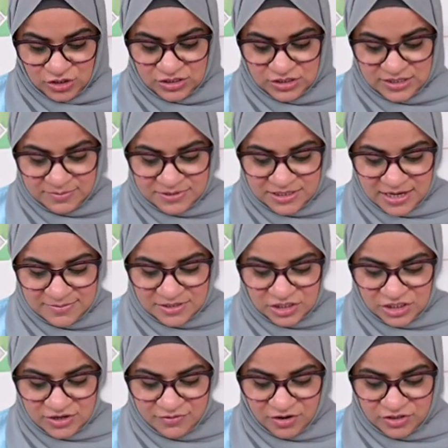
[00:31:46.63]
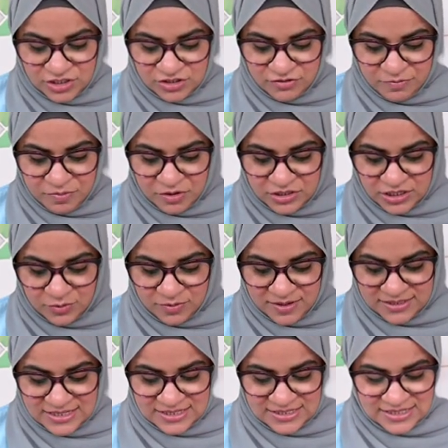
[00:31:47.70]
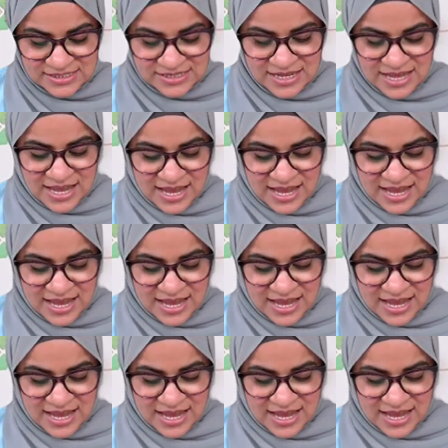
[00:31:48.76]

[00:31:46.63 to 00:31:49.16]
but having a faceless art account sounds good.